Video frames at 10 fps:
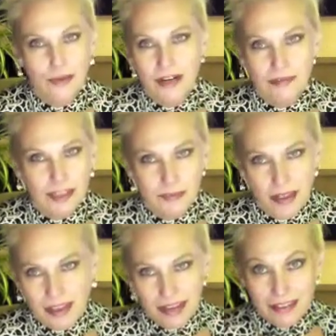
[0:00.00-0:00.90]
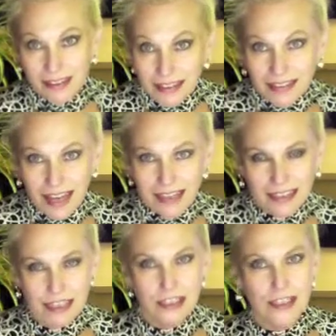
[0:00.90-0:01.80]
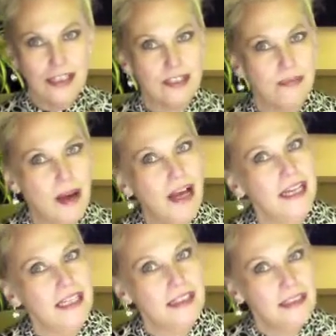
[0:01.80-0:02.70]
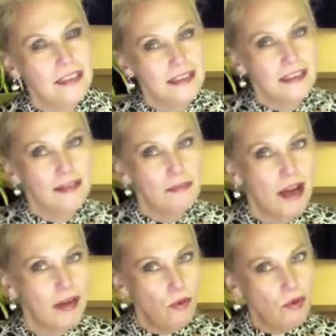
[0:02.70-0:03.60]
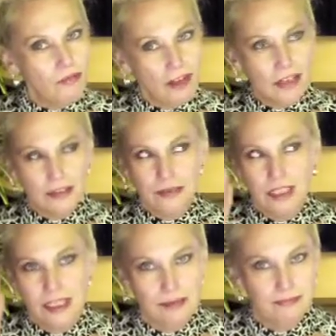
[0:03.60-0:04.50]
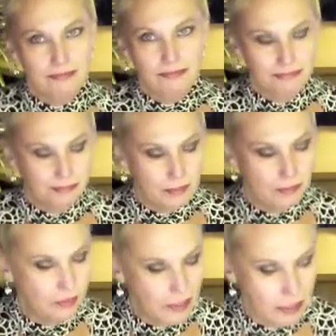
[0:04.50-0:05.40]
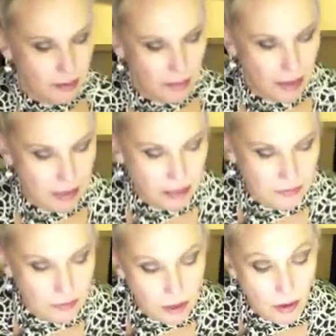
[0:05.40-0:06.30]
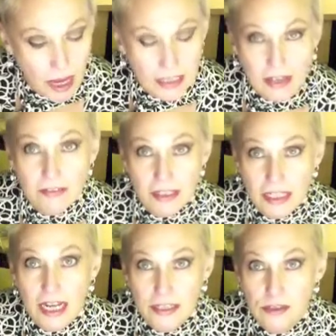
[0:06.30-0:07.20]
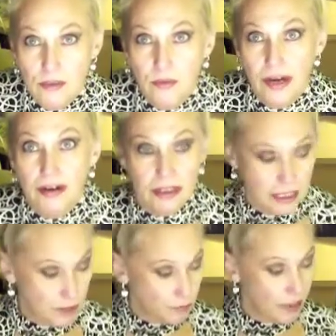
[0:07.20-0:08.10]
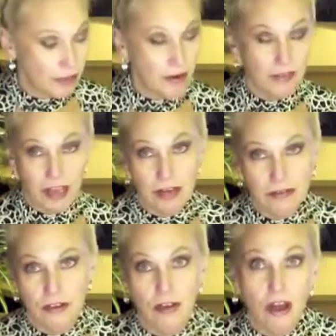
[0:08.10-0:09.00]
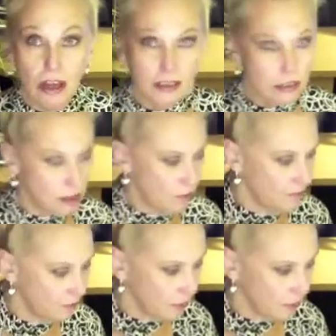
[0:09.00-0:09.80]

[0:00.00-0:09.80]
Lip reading: you would ever smell that and think that. That's just my olfactory feeling about it, even though I love it and I do wear it and I spray it around the house a lot. So,